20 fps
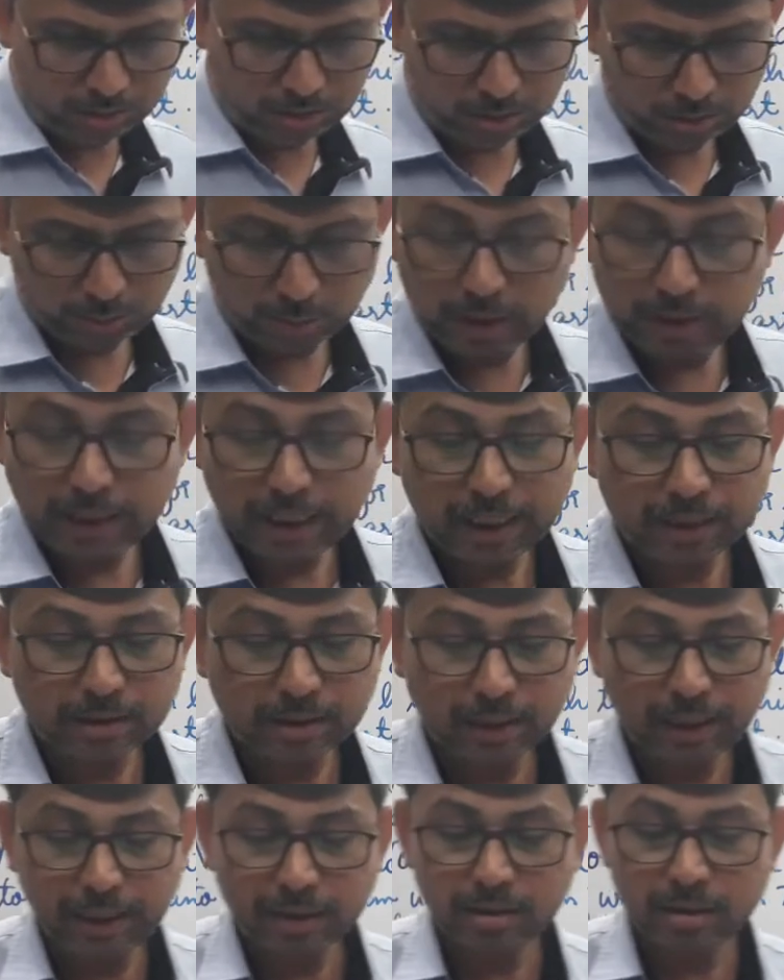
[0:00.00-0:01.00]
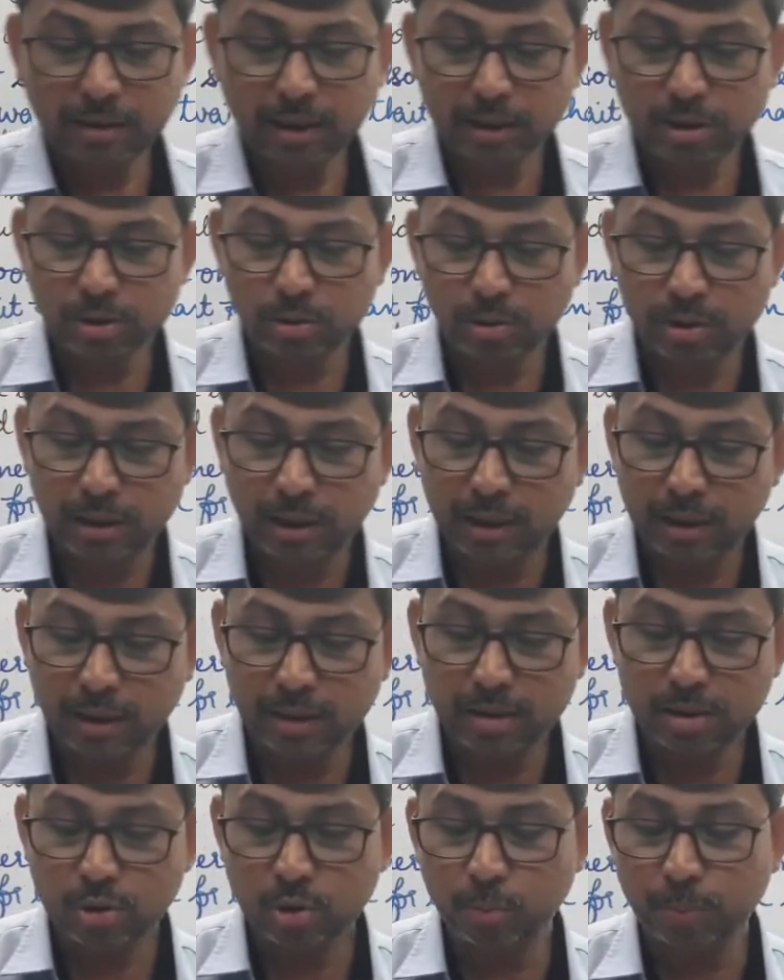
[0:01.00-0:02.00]
We will take the next textual
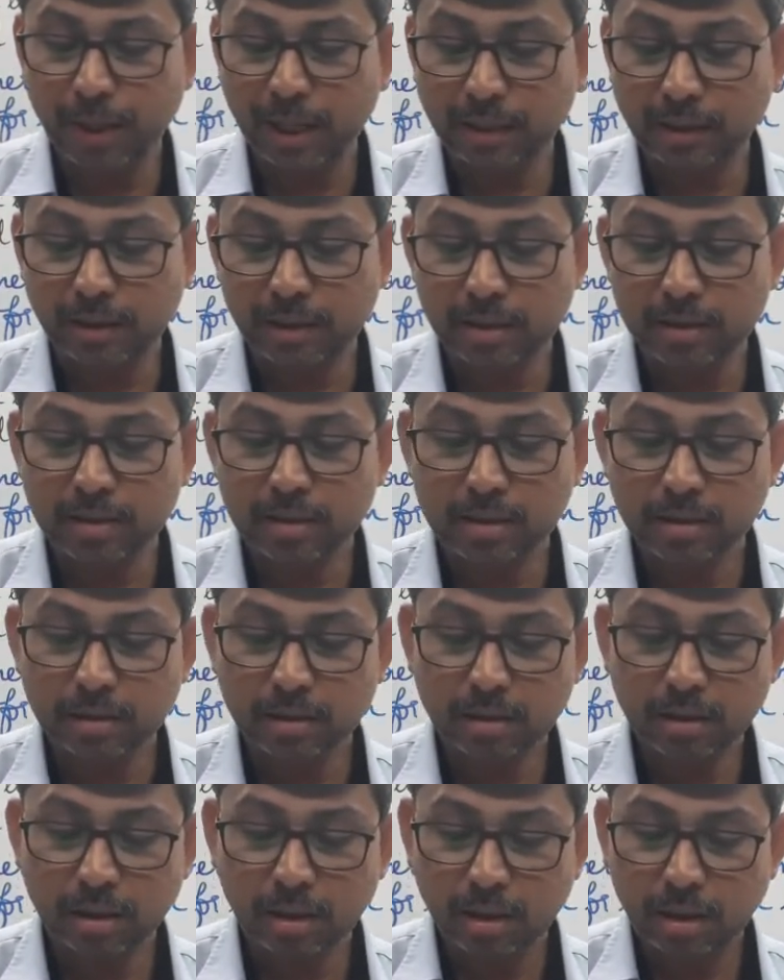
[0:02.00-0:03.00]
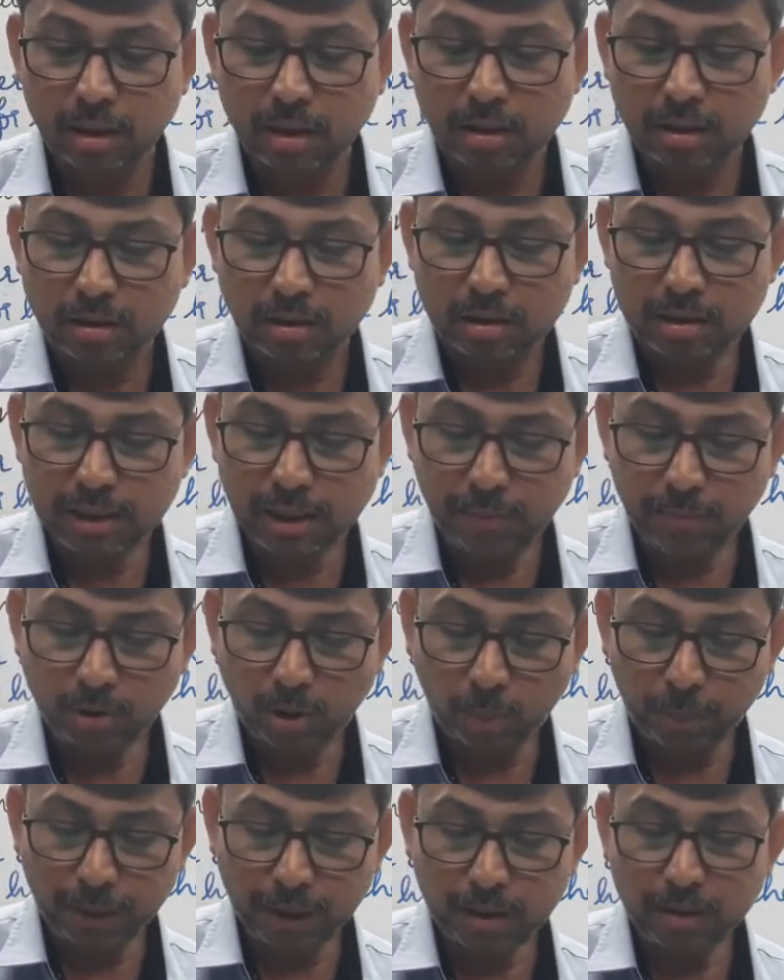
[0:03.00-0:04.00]
sentence to practice the same
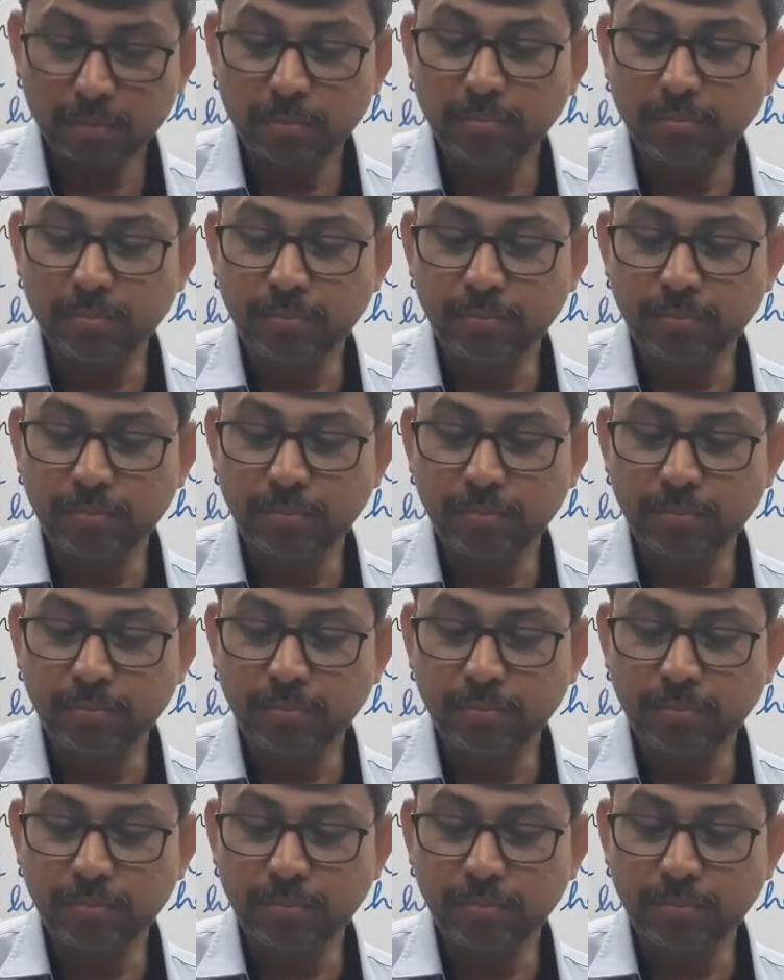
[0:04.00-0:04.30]
topic: